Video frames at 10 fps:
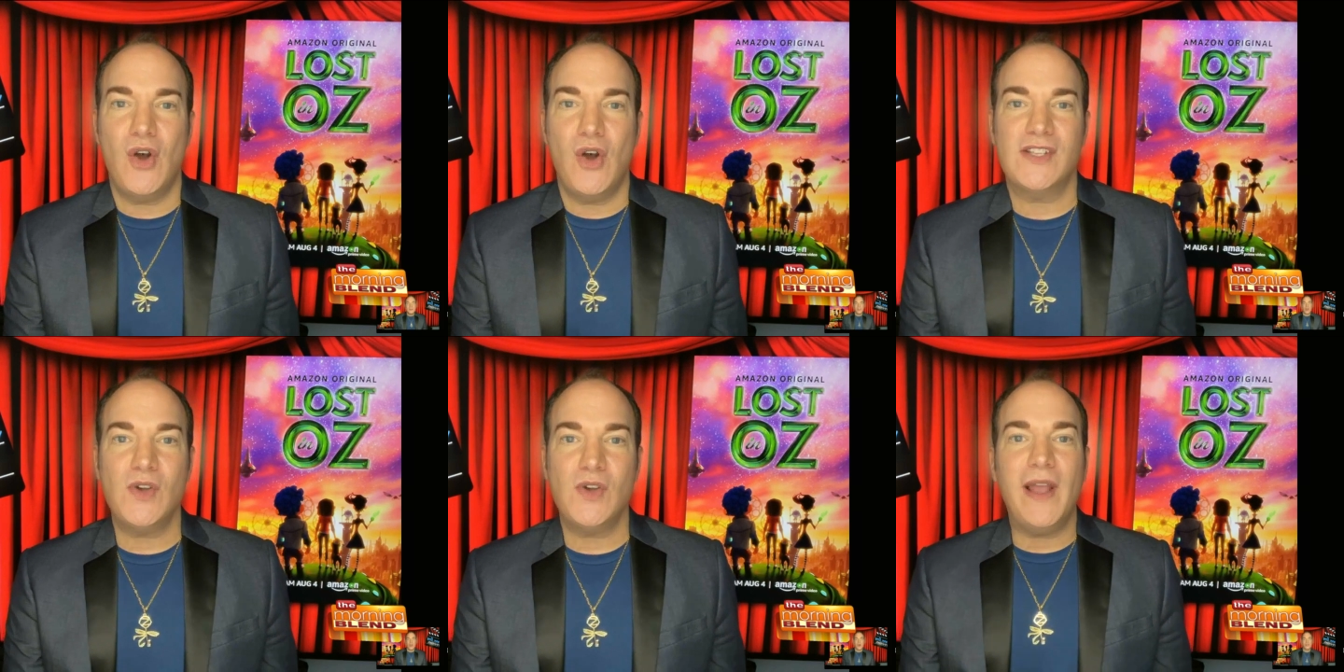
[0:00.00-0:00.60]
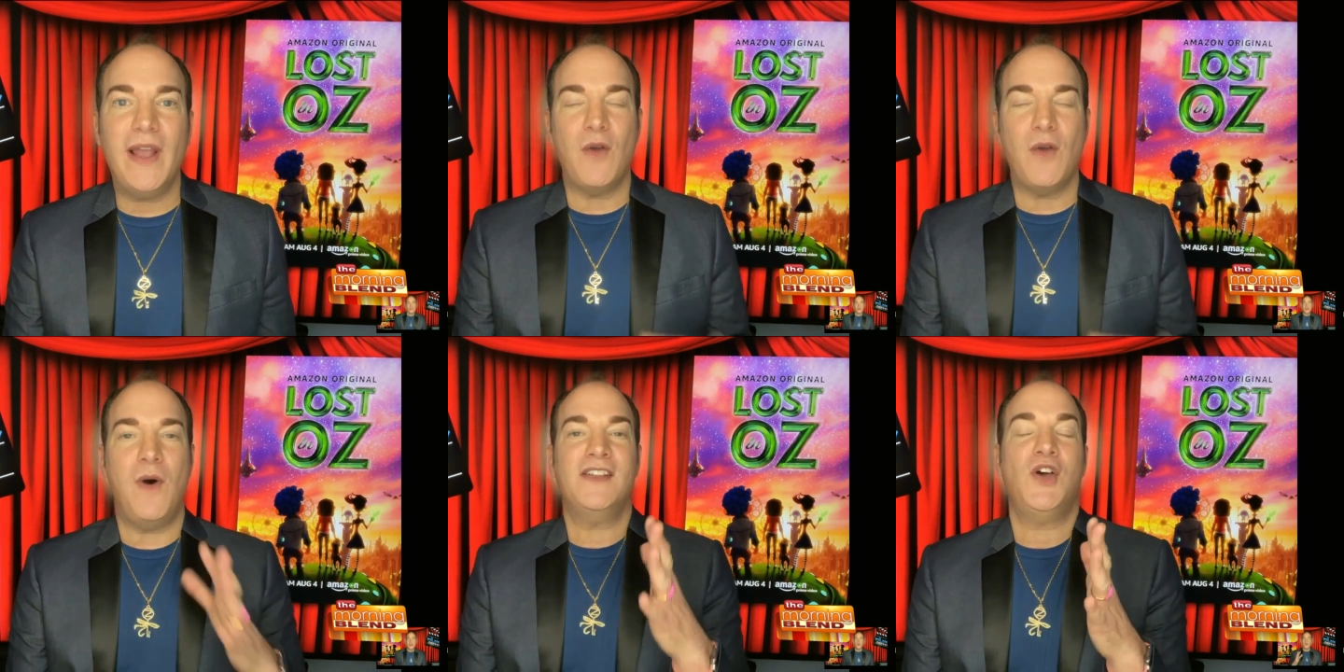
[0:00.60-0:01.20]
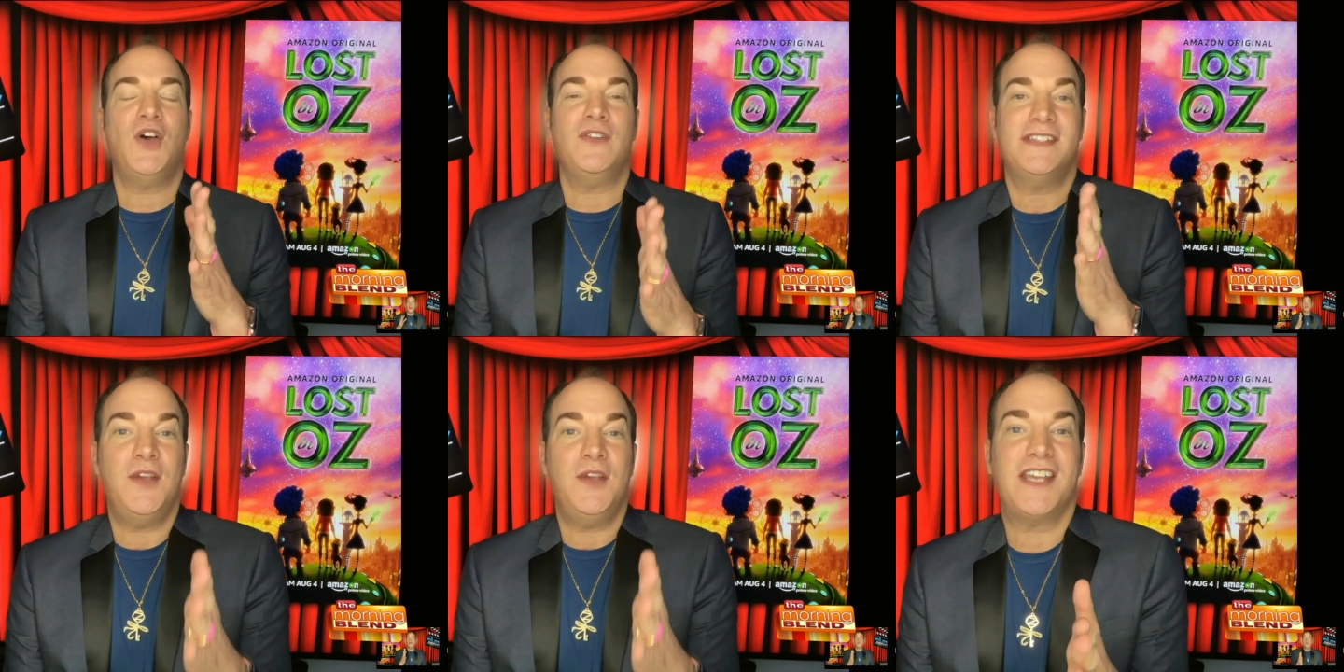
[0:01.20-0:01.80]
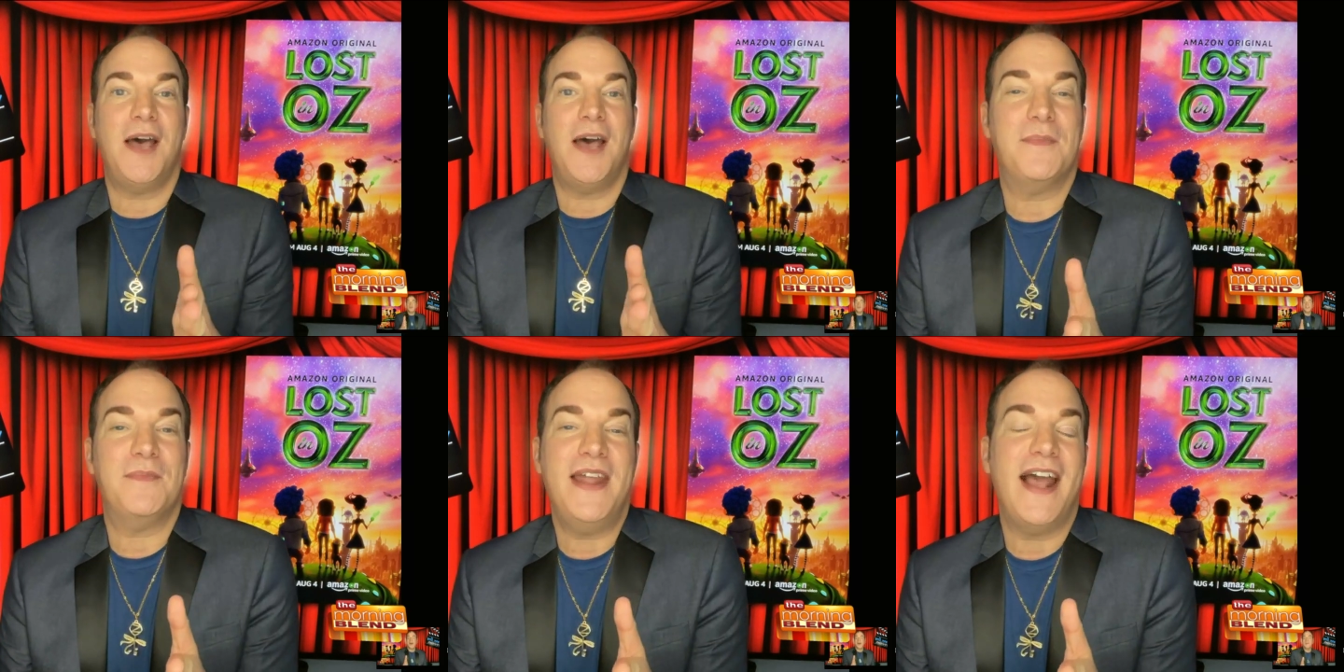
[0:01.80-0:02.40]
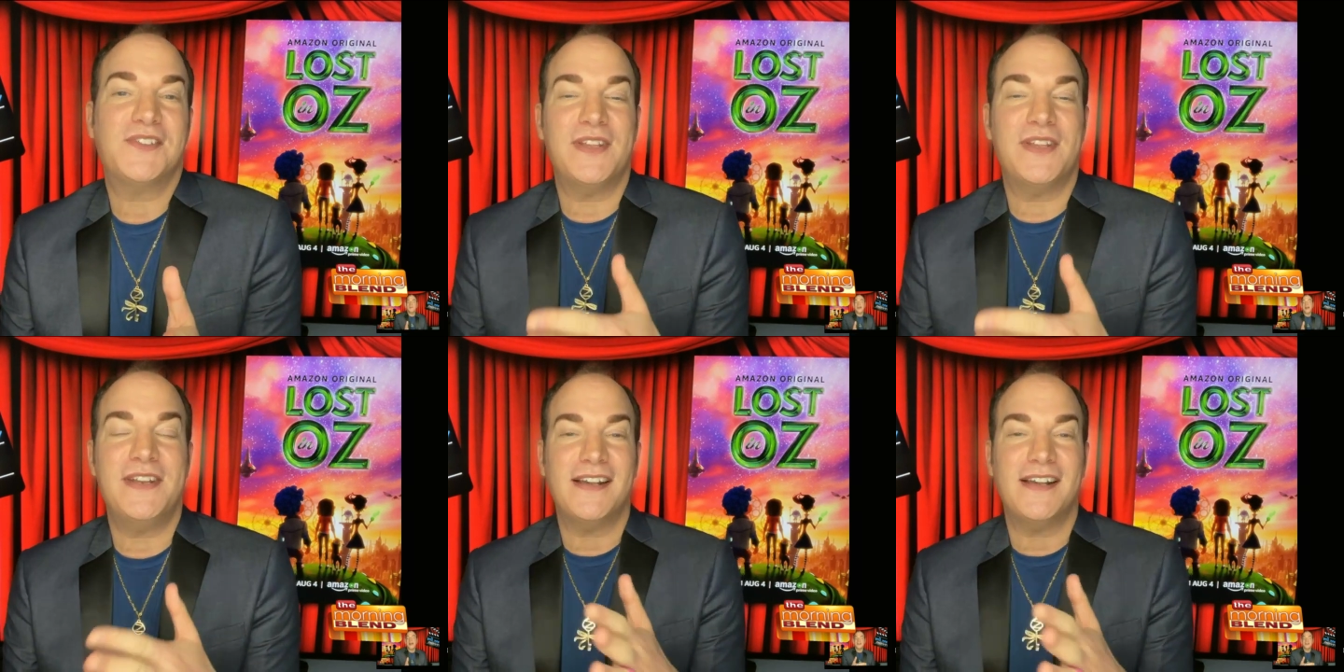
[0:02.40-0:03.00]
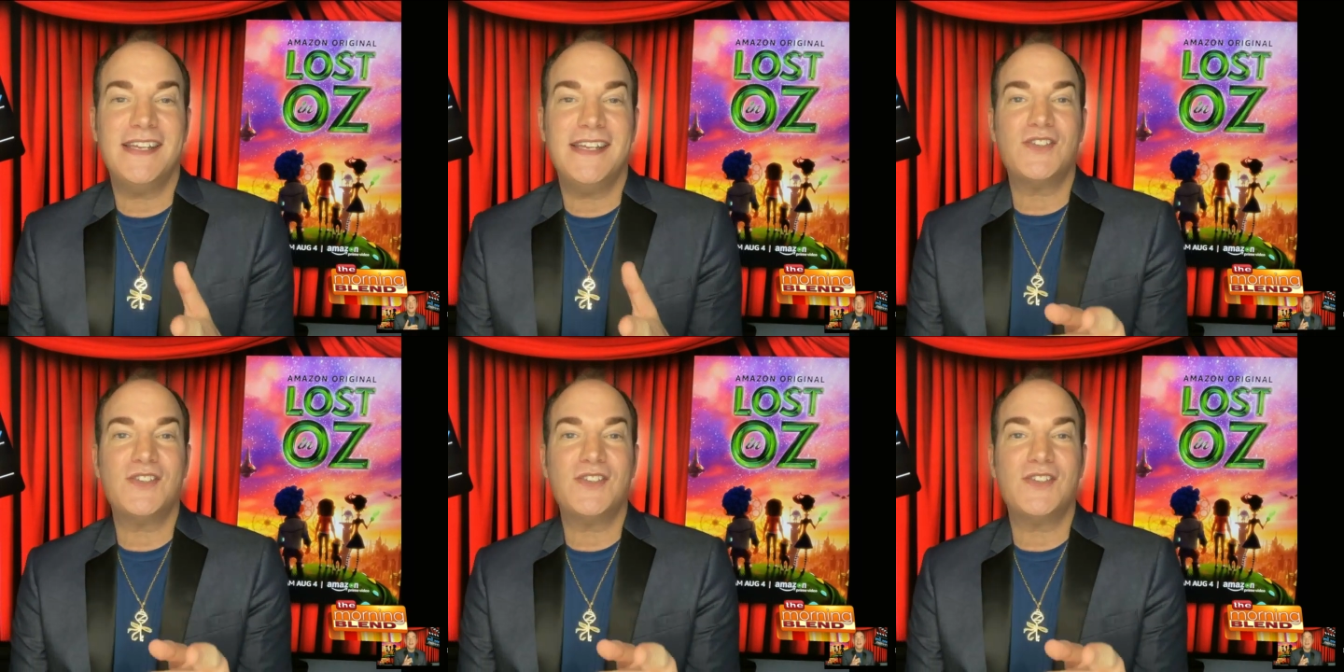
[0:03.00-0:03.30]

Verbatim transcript: and it's so great, and I want to so see what's coming up next with the next season.